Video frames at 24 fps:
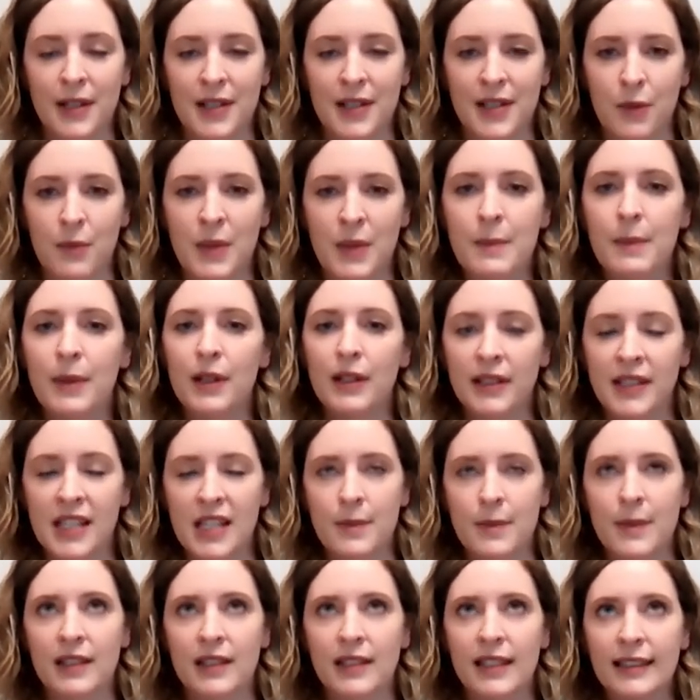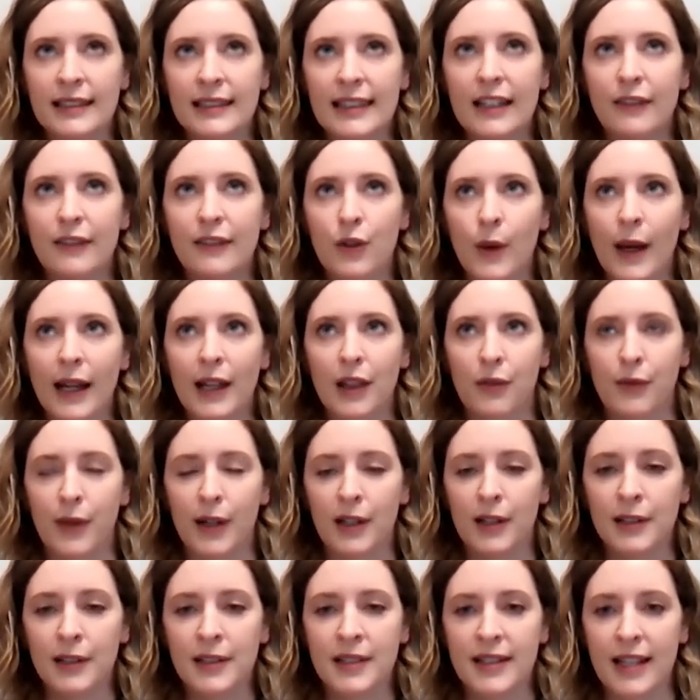So people typically leave quite
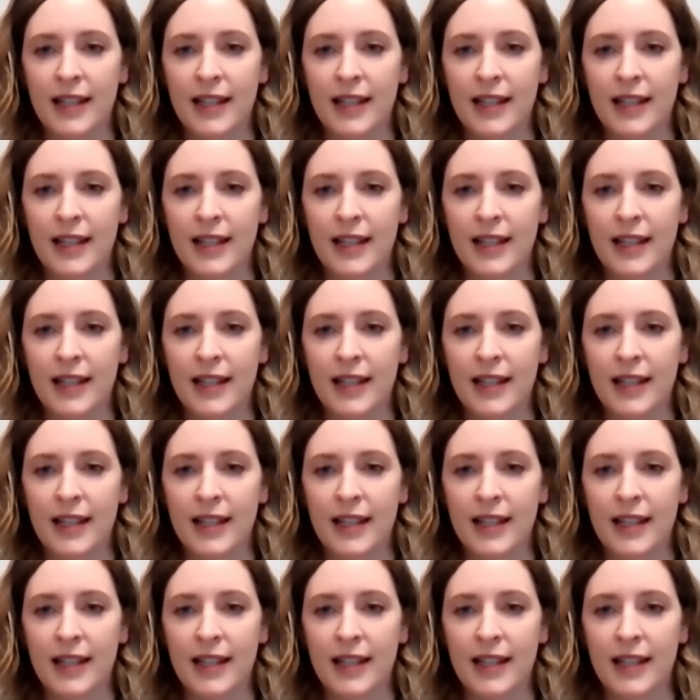thrilled